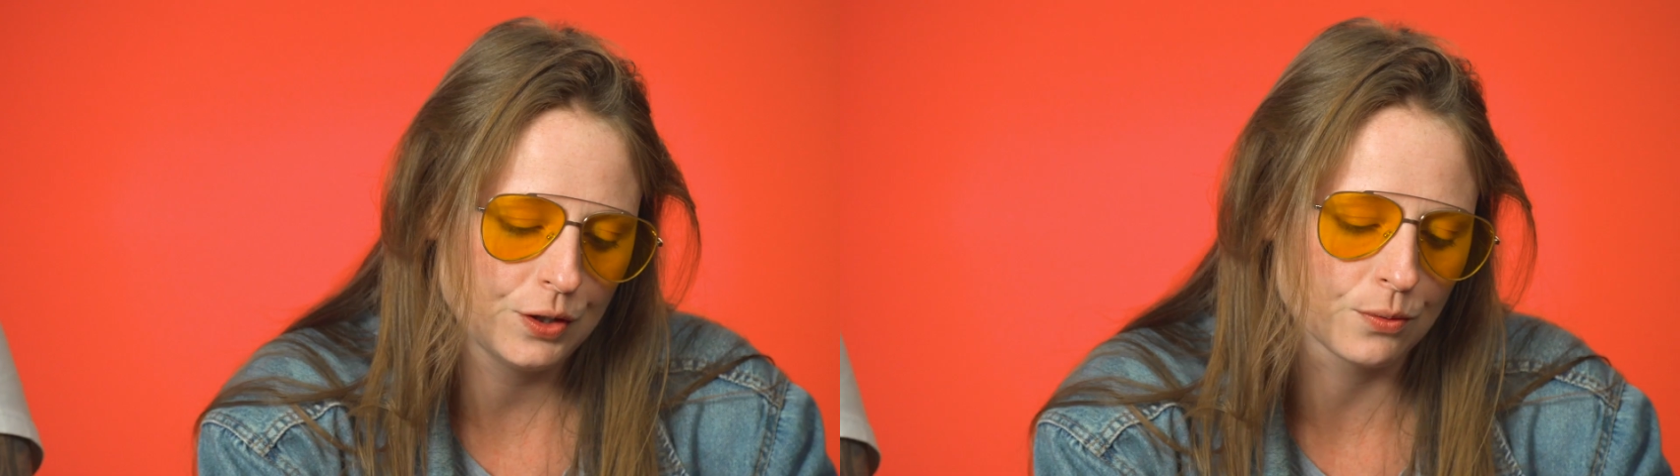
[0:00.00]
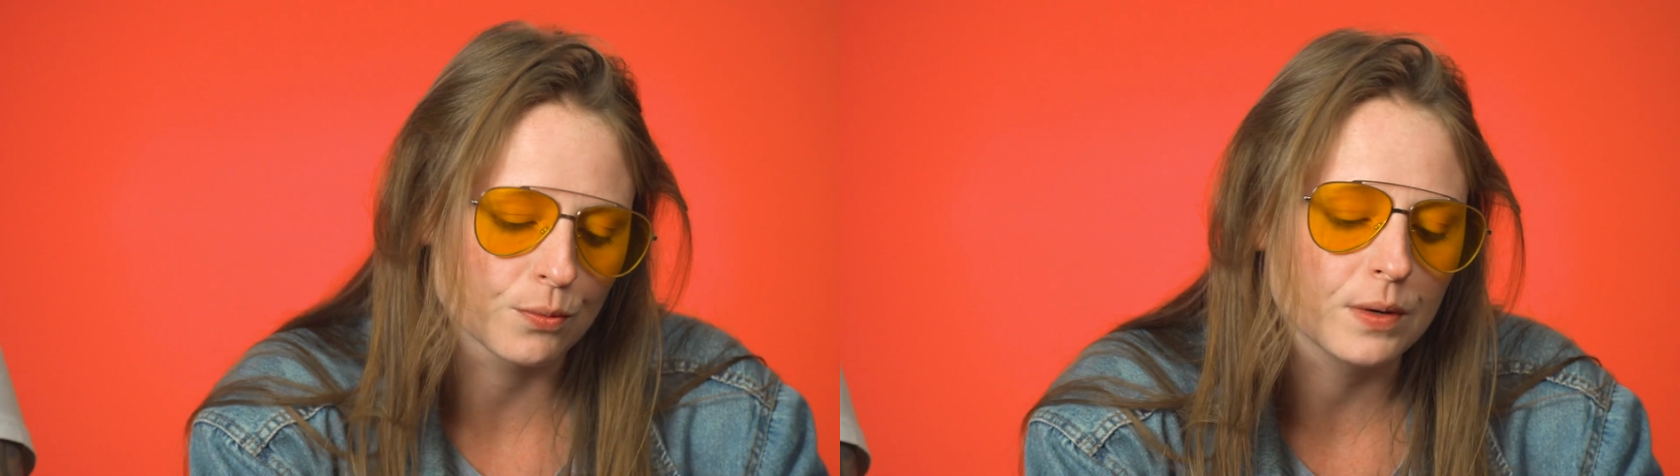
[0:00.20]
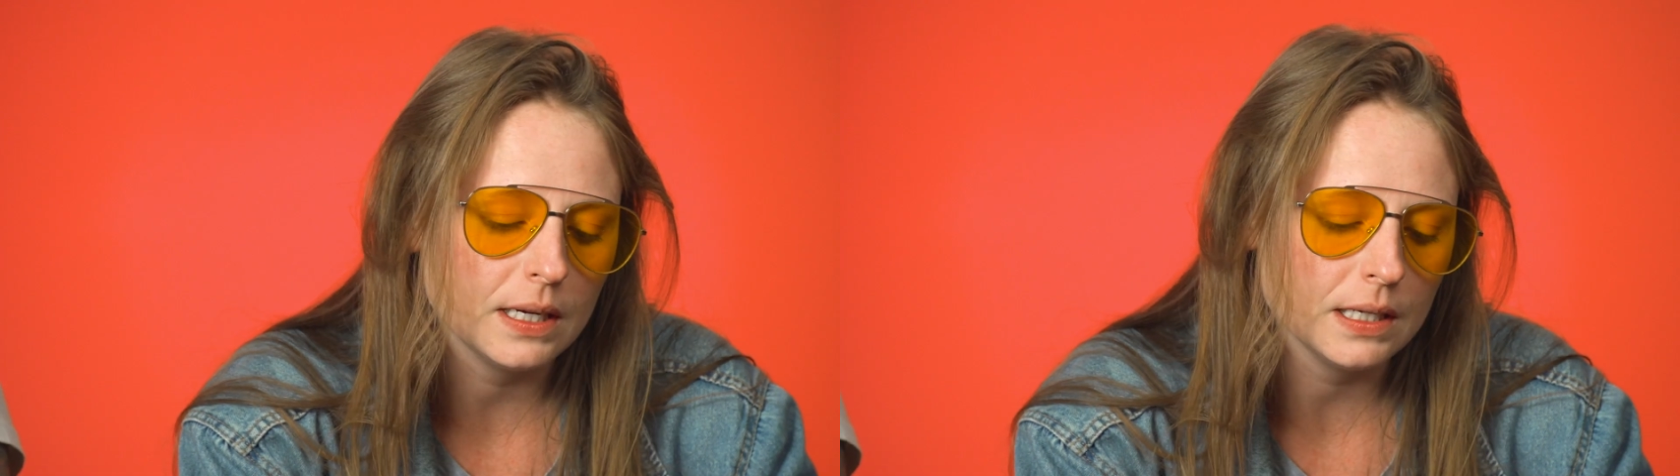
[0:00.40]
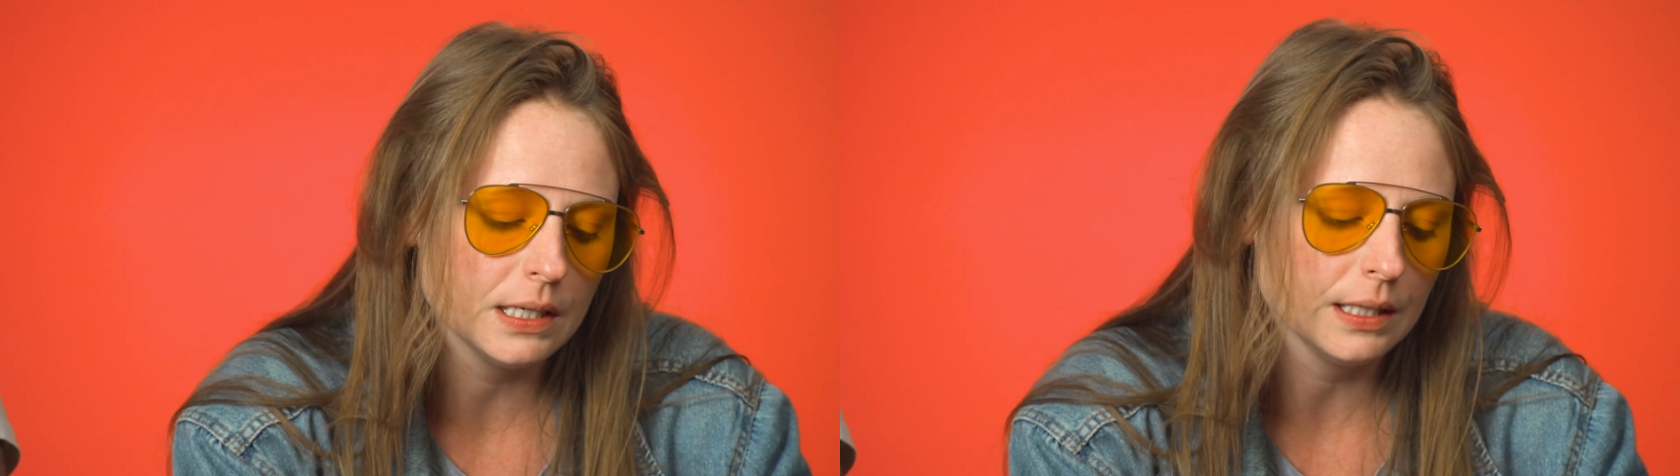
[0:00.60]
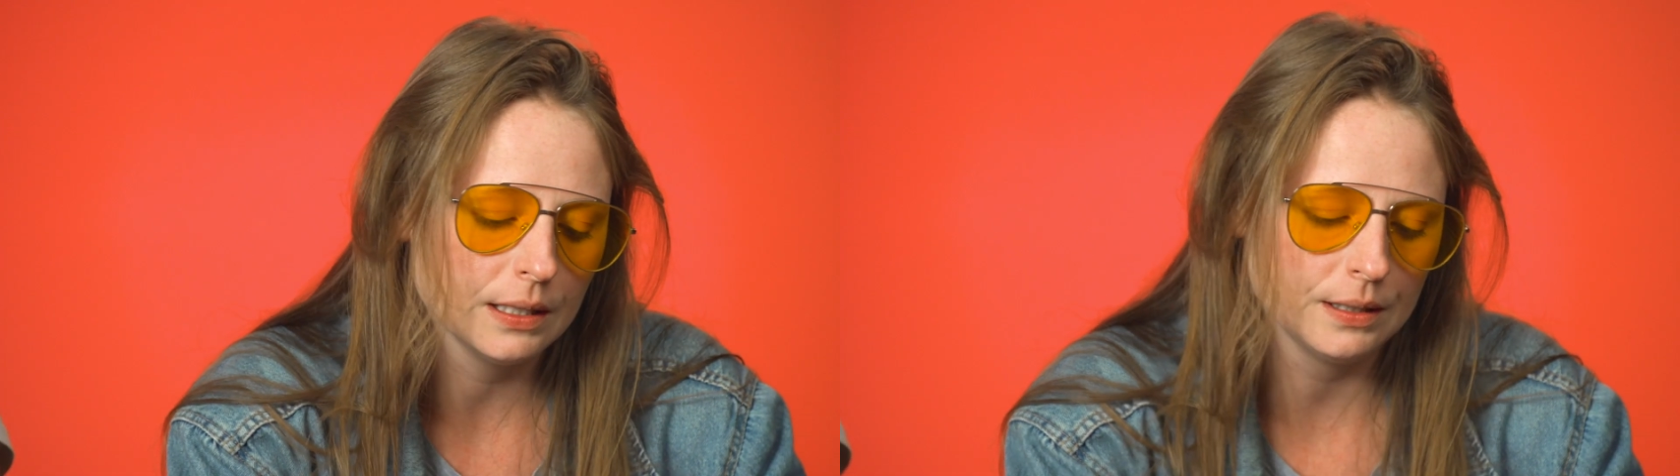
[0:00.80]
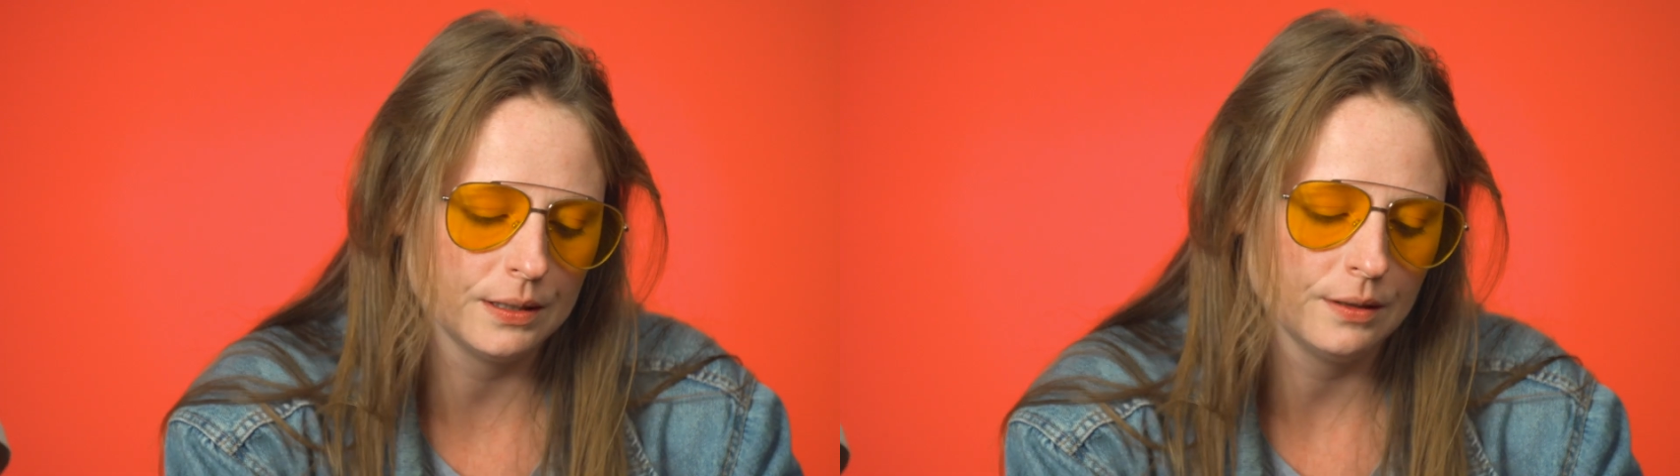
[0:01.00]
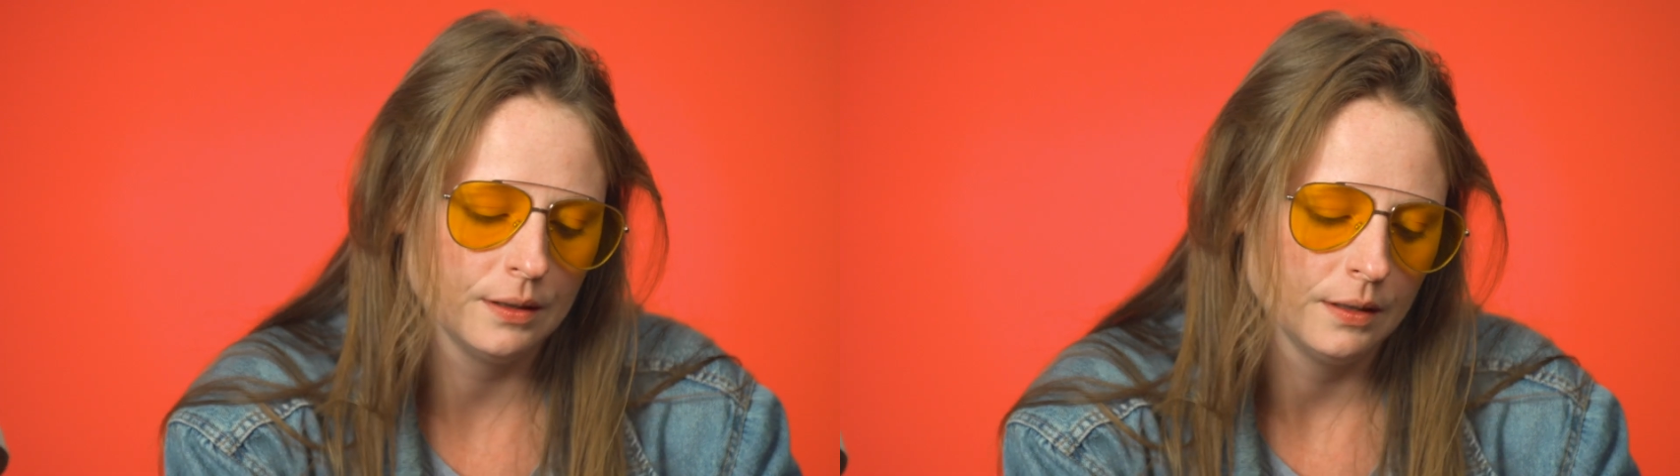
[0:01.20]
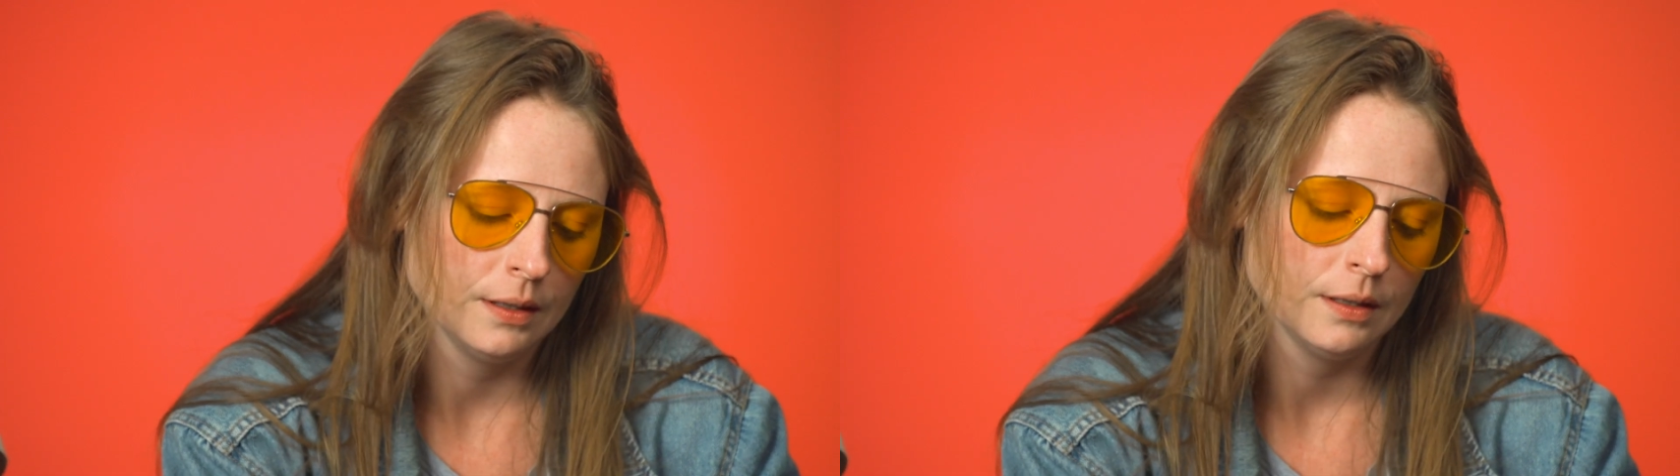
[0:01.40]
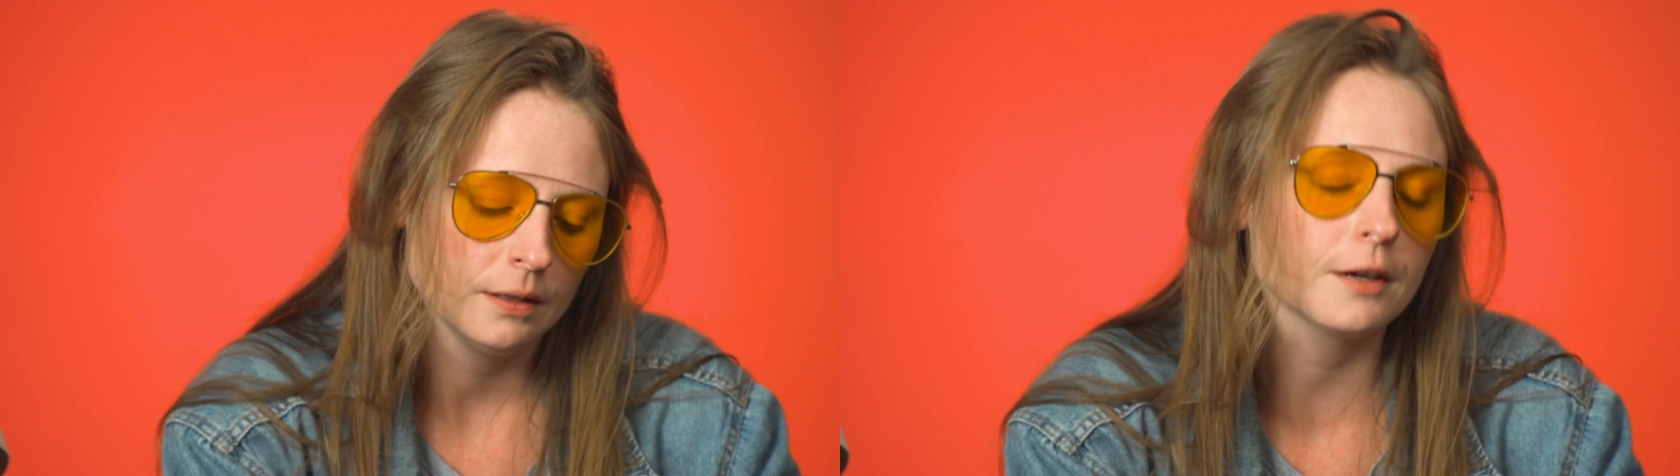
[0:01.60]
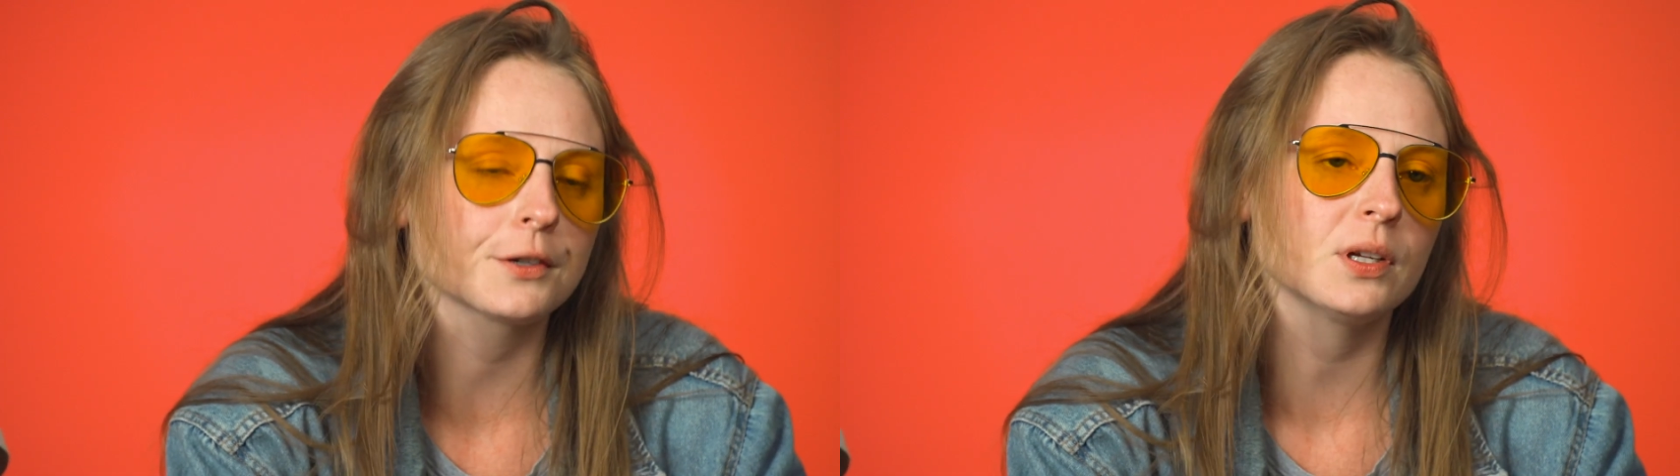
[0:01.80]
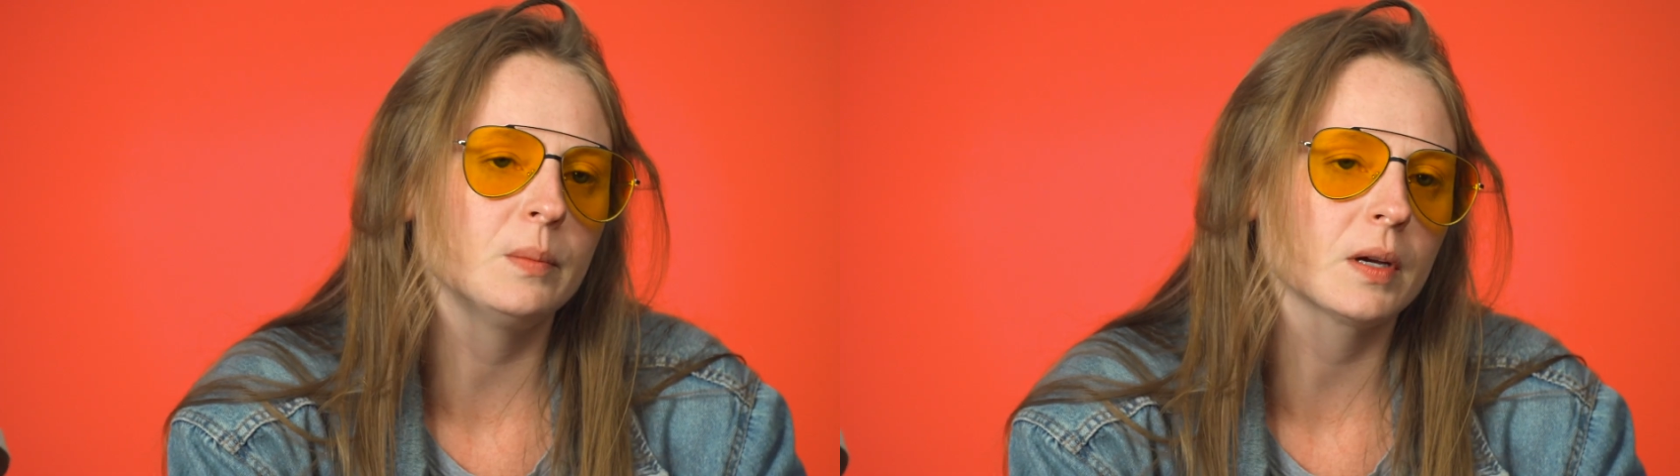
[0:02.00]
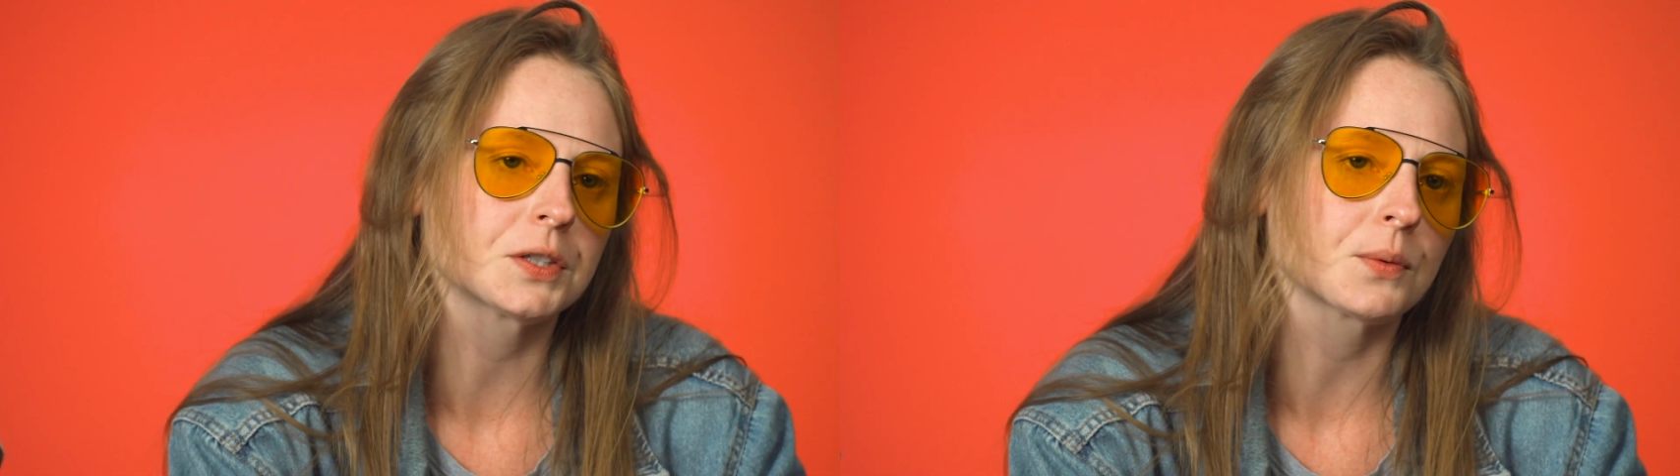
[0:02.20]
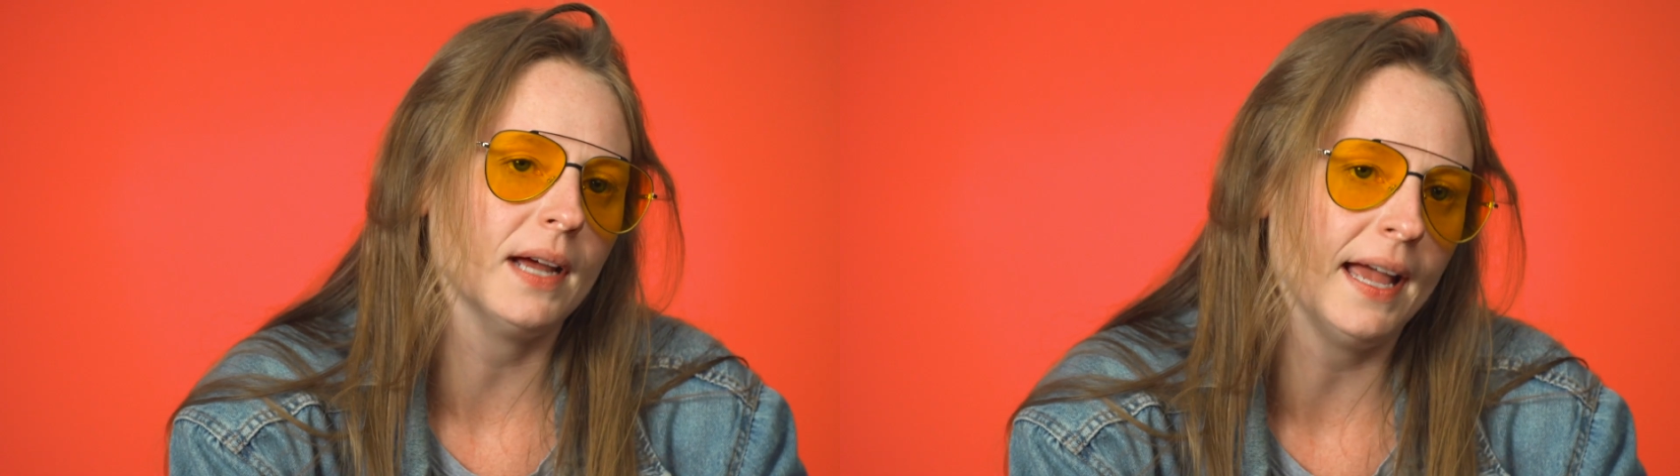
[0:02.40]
to read. Largely because we're